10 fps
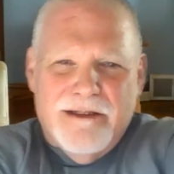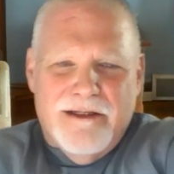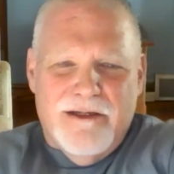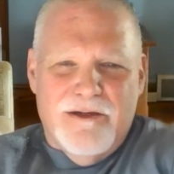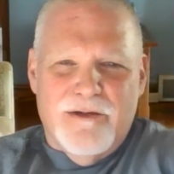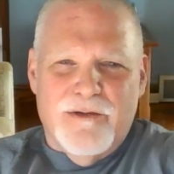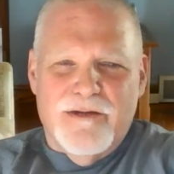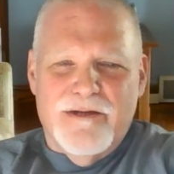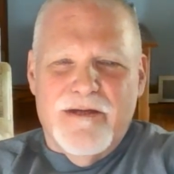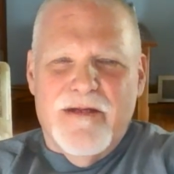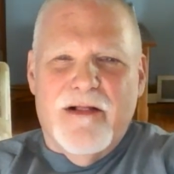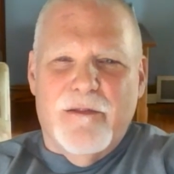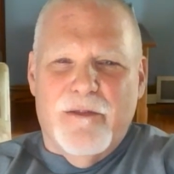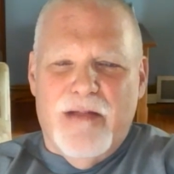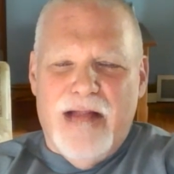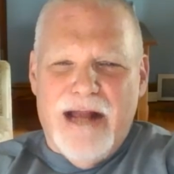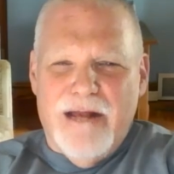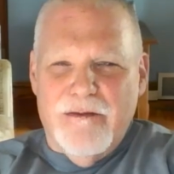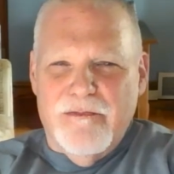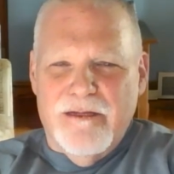you can develop a lot
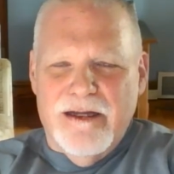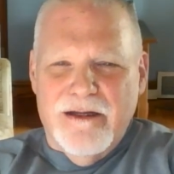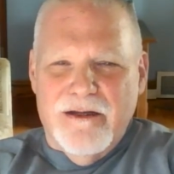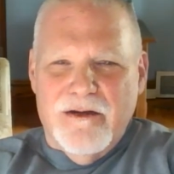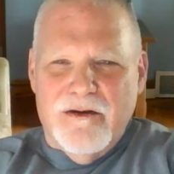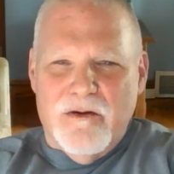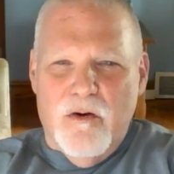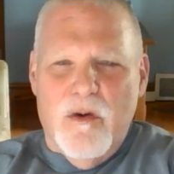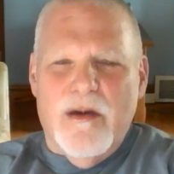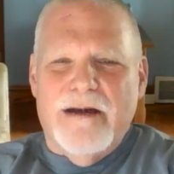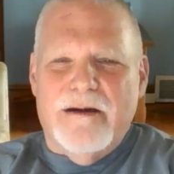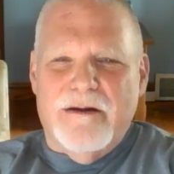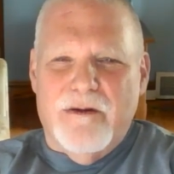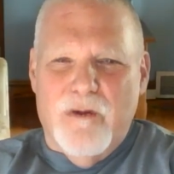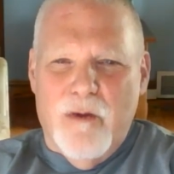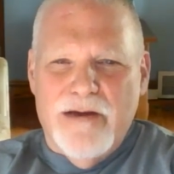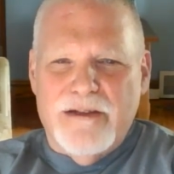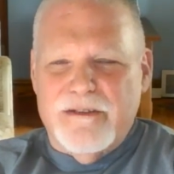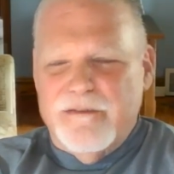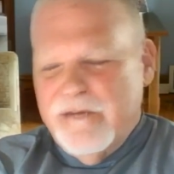of
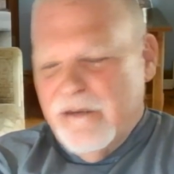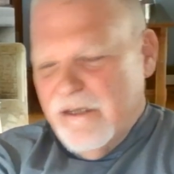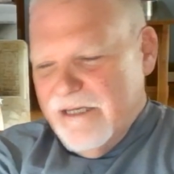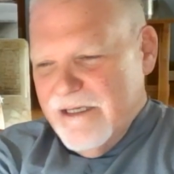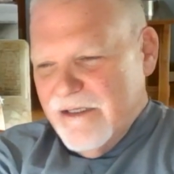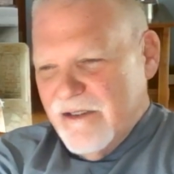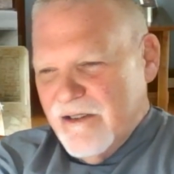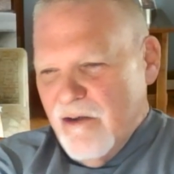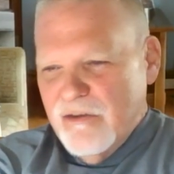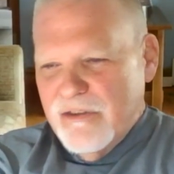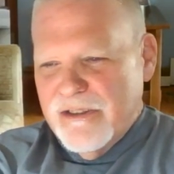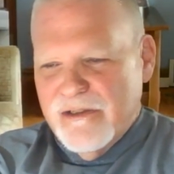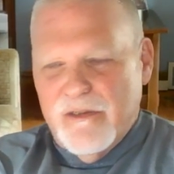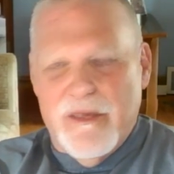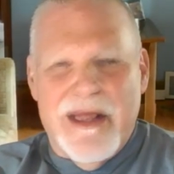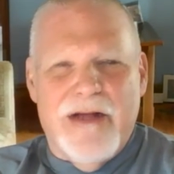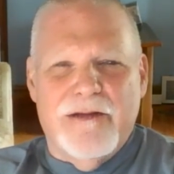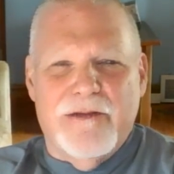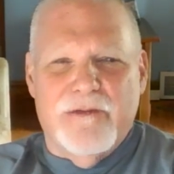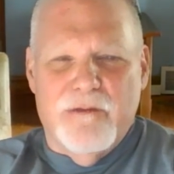coercive and elitist notions without
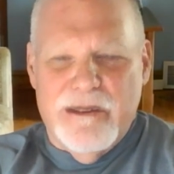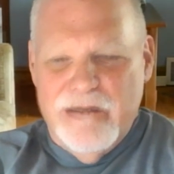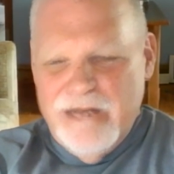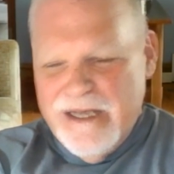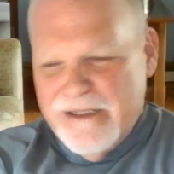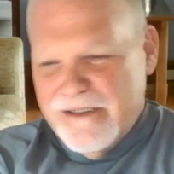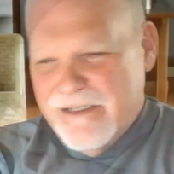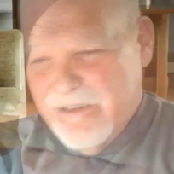even realizing